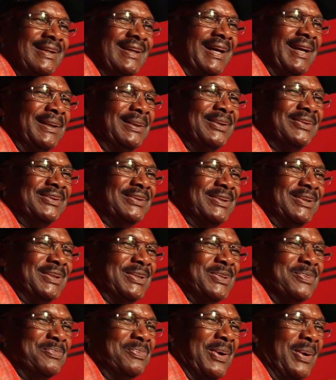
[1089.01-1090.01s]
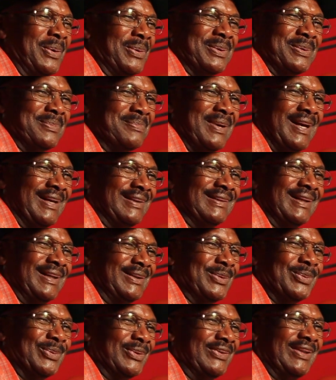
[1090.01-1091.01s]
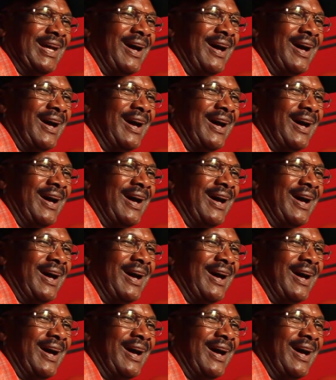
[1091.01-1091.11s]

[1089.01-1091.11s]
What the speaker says: I listened to the program, man, and it was